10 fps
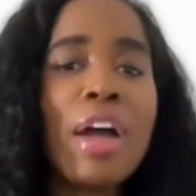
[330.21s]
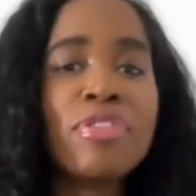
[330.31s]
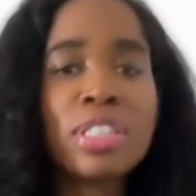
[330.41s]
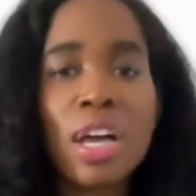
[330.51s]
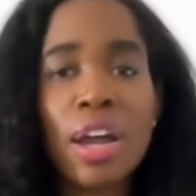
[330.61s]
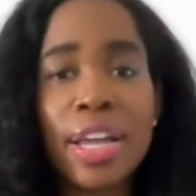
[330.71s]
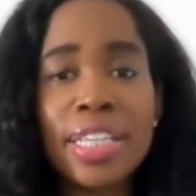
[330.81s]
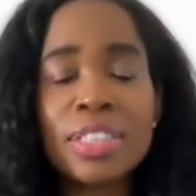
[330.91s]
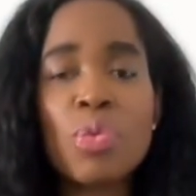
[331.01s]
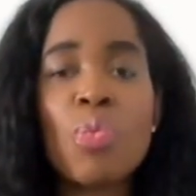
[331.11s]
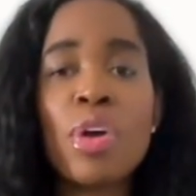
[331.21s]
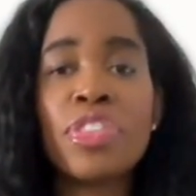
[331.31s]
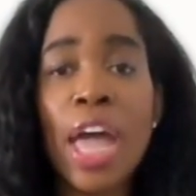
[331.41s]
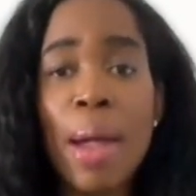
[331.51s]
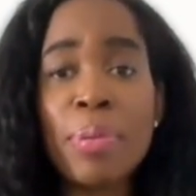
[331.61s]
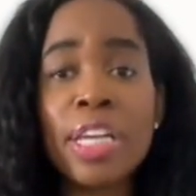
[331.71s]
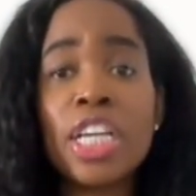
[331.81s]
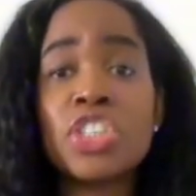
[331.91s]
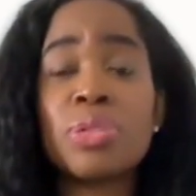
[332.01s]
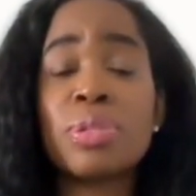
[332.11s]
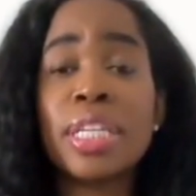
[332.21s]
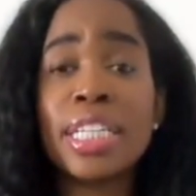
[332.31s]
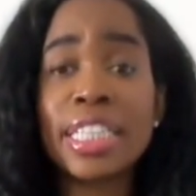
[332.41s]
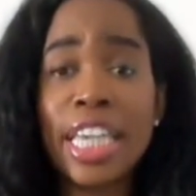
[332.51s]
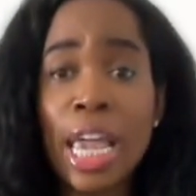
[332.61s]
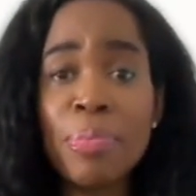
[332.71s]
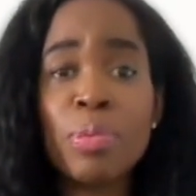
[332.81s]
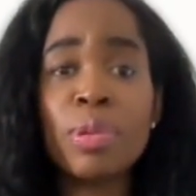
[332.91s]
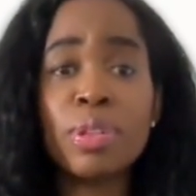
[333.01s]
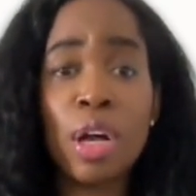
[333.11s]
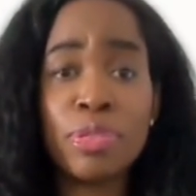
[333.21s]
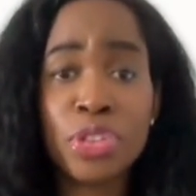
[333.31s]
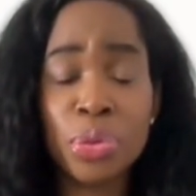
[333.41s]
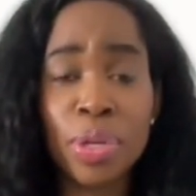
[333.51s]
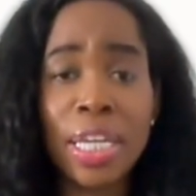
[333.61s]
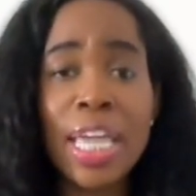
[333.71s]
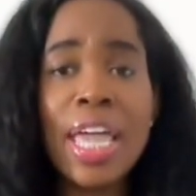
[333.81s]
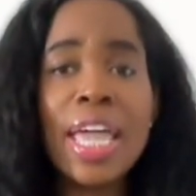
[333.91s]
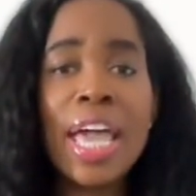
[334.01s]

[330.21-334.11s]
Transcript: advertise what the application is capable of doing,